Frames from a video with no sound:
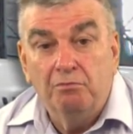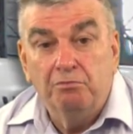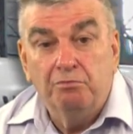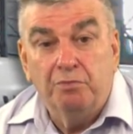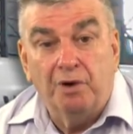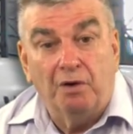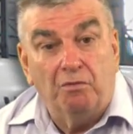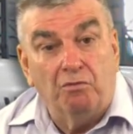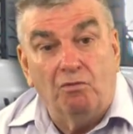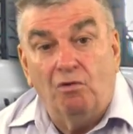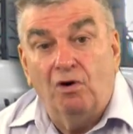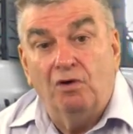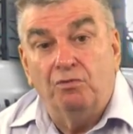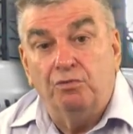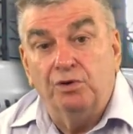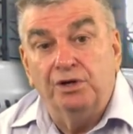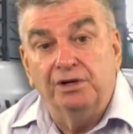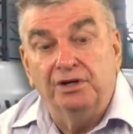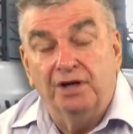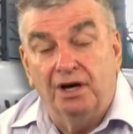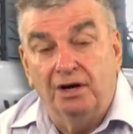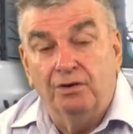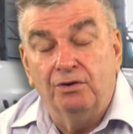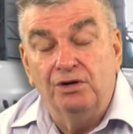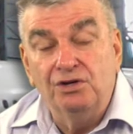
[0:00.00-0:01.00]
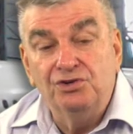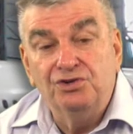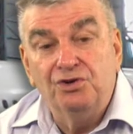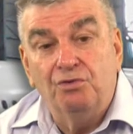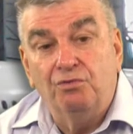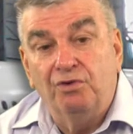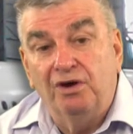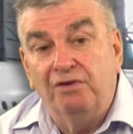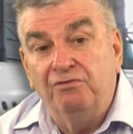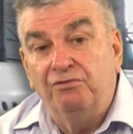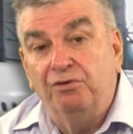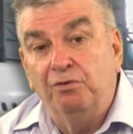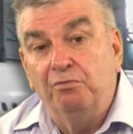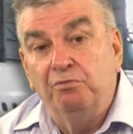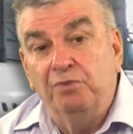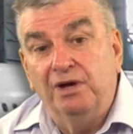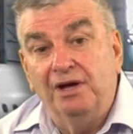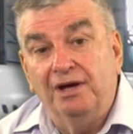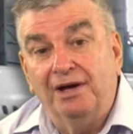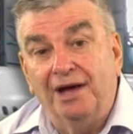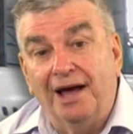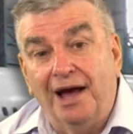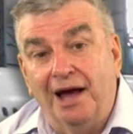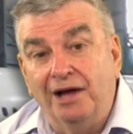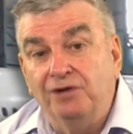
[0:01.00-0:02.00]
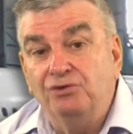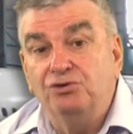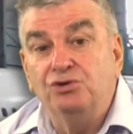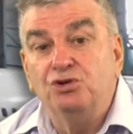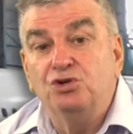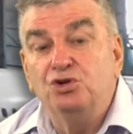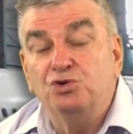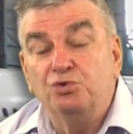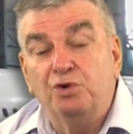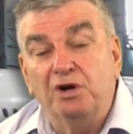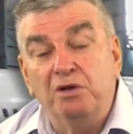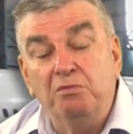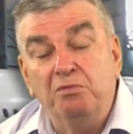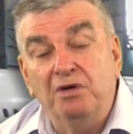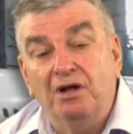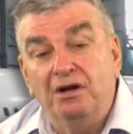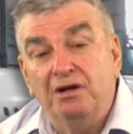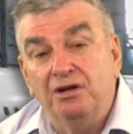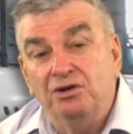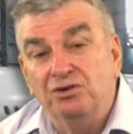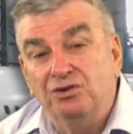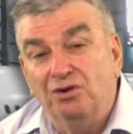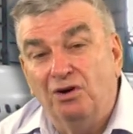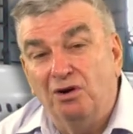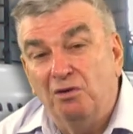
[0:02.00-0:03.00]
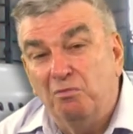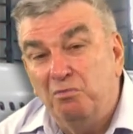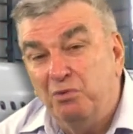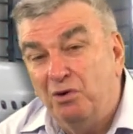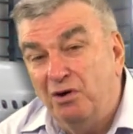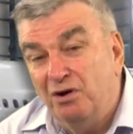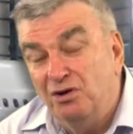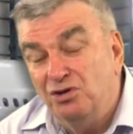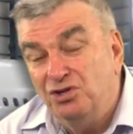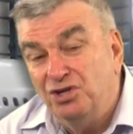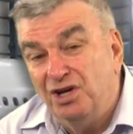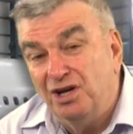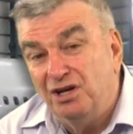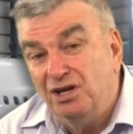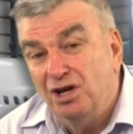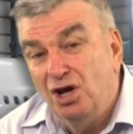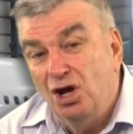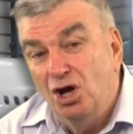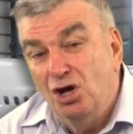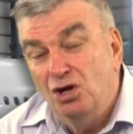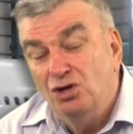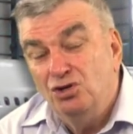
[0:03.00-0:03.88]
But what we know is it went from being a $120 million project